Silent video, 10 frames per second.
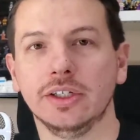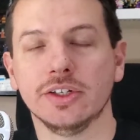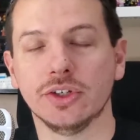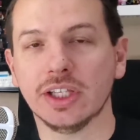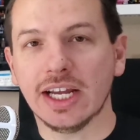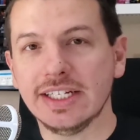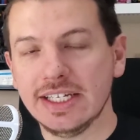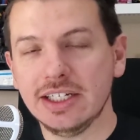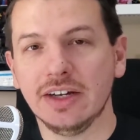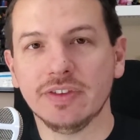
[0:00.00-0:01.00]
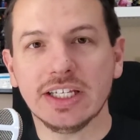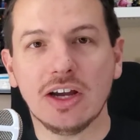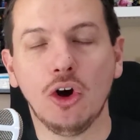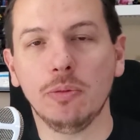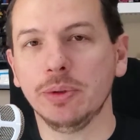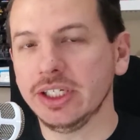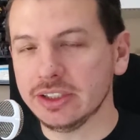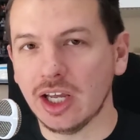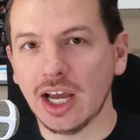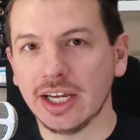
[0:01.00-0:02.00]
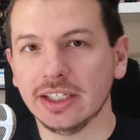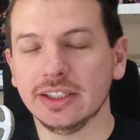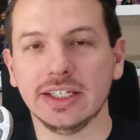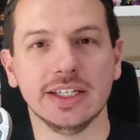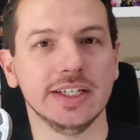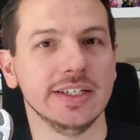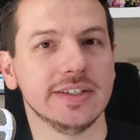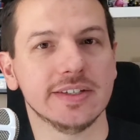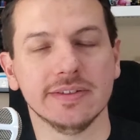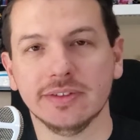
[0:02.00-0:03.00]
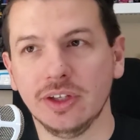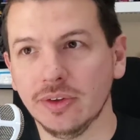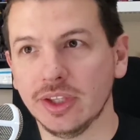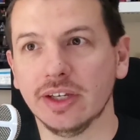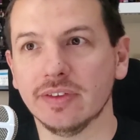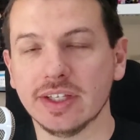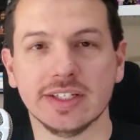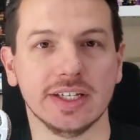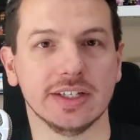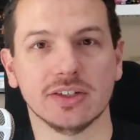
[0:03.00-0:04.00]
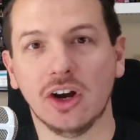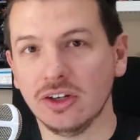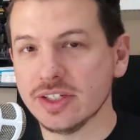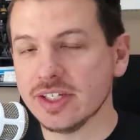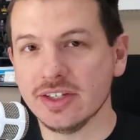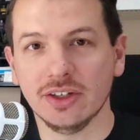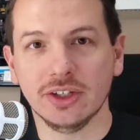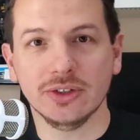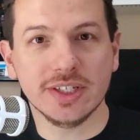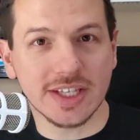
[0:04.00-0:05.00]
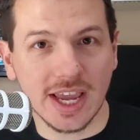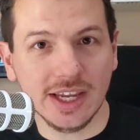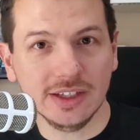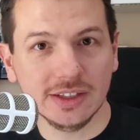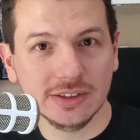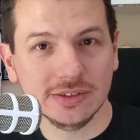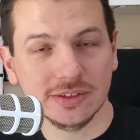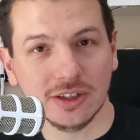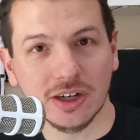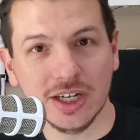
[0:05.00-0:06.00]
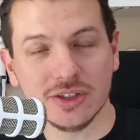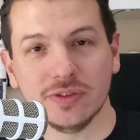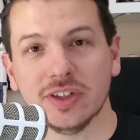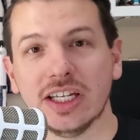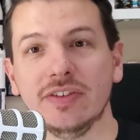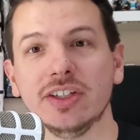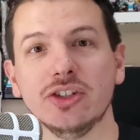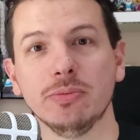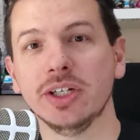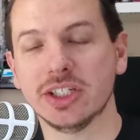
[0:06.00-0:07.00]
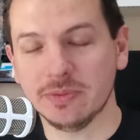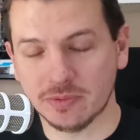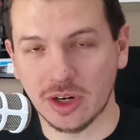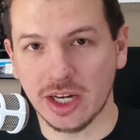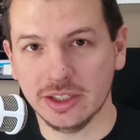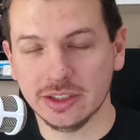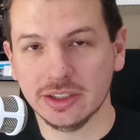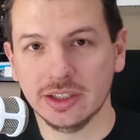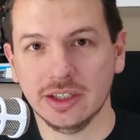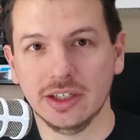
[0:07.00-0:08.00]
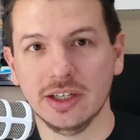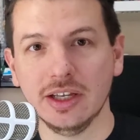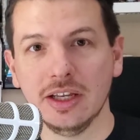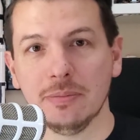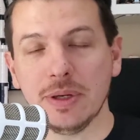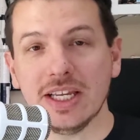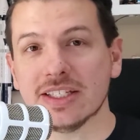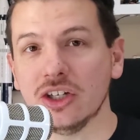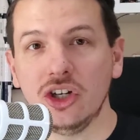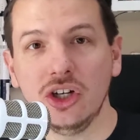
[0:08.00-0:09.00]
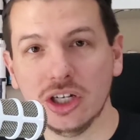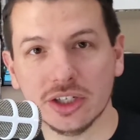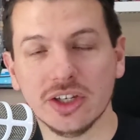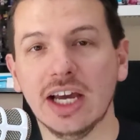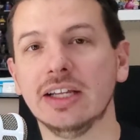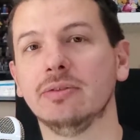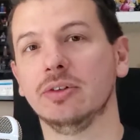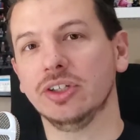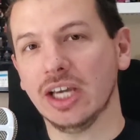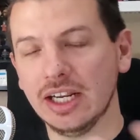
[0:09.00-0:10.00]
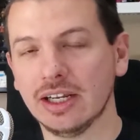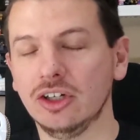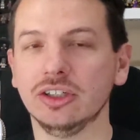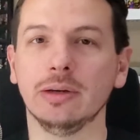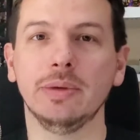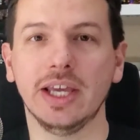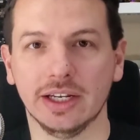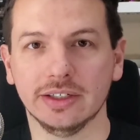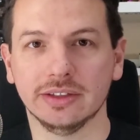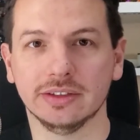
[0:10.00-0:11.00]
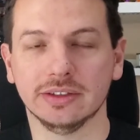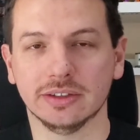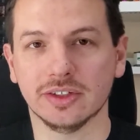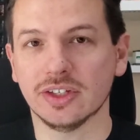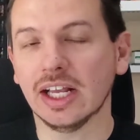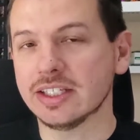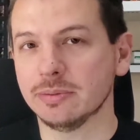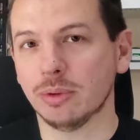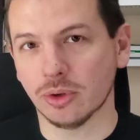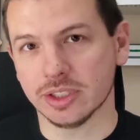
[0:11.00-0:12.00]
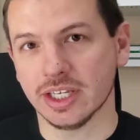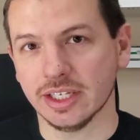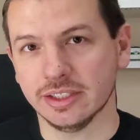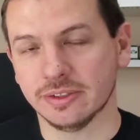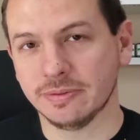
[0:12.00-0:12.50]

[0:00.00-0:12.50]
So the idea of the opening line is, think of these things. All sizzle, no steak. All right. So if you're giving too much up front, B, it's a hook. You gotta hook them in. All right, so that's important.